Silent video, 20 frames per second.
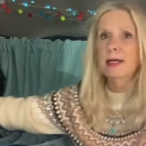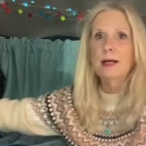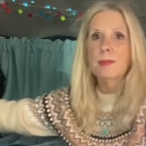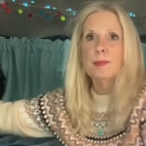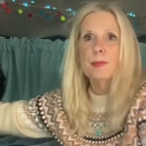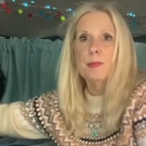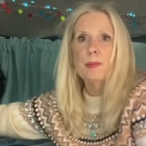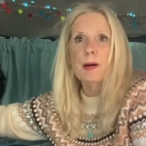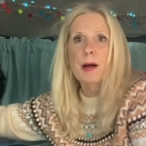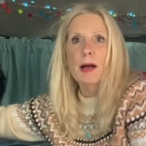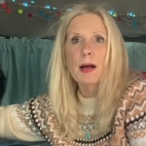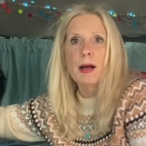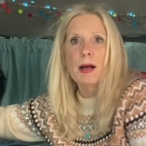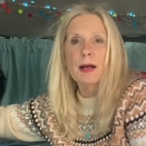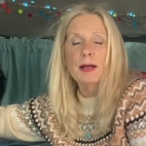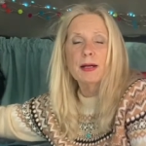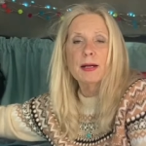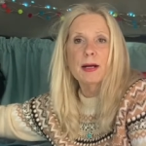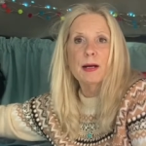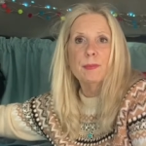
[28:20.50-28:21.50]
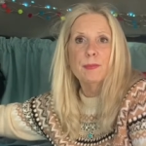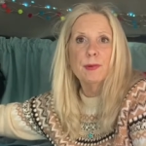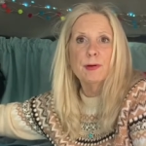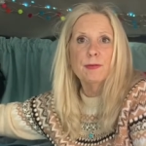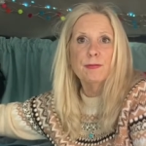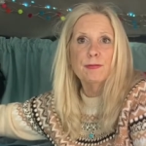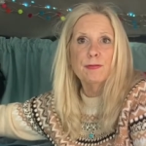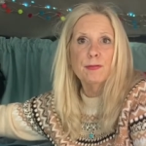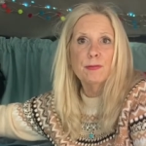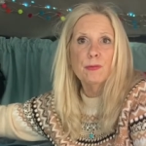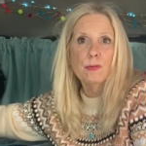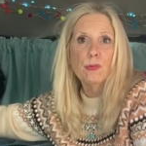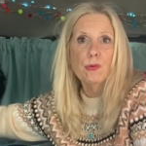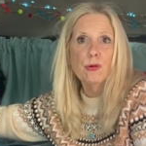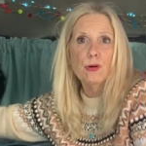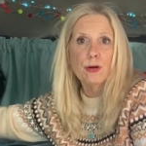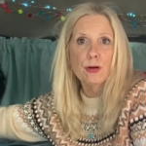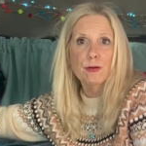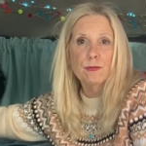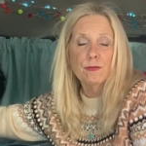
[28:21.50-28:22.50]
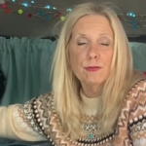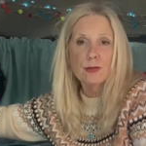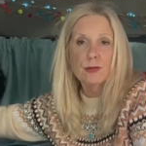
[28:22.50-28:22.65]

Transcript: up a cup of water for